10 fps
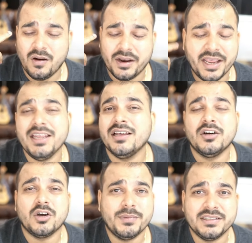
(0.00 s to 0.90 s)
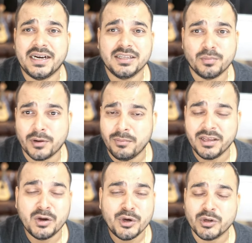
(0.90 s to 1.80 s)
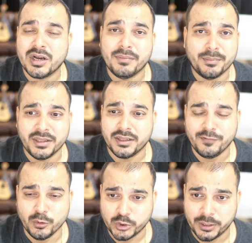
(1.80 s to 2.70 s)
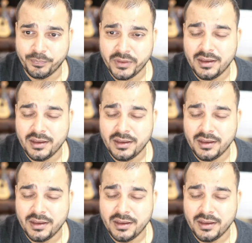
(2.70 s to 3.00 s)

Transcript: or any other topics that is probably going to come up in the future